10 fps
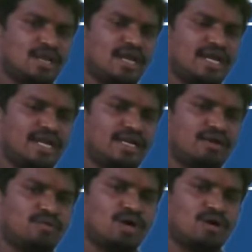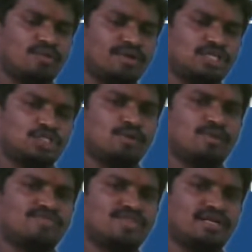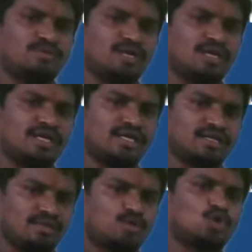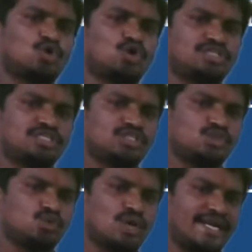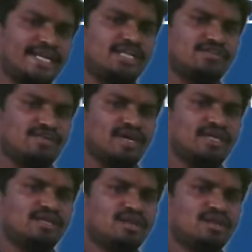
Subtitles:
And the job of the network layer protocols is to identify